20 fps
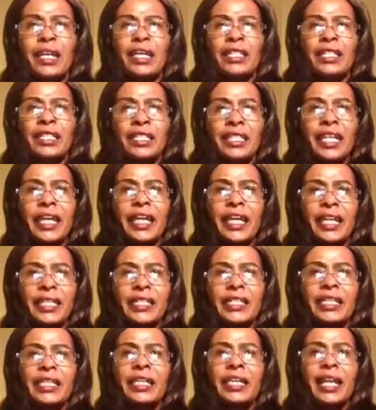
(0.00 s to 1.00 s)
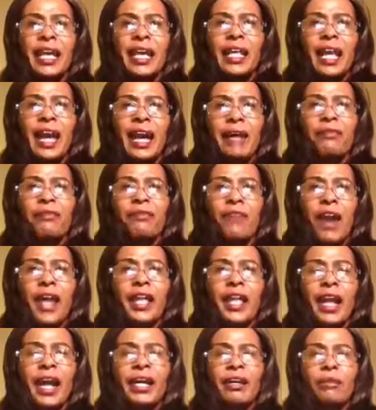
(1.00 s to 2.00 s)
snares,
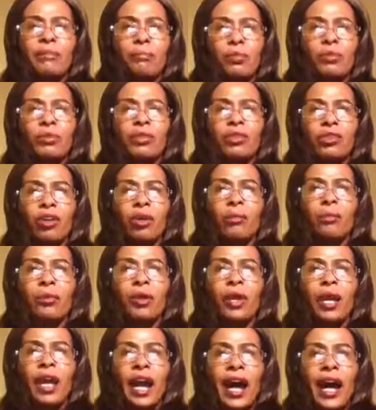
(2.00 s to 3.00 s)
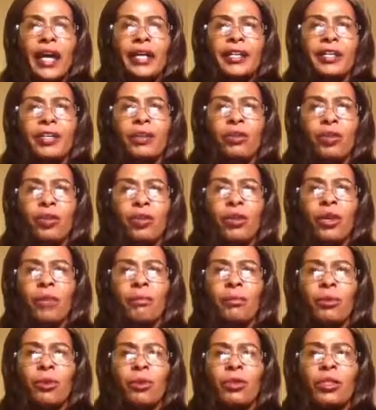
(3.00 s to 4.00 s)
fire and brimstone and
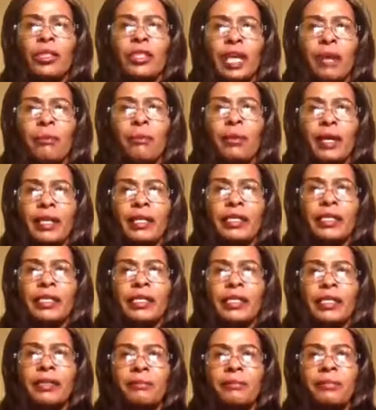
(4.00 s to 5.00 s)
horrible tempest.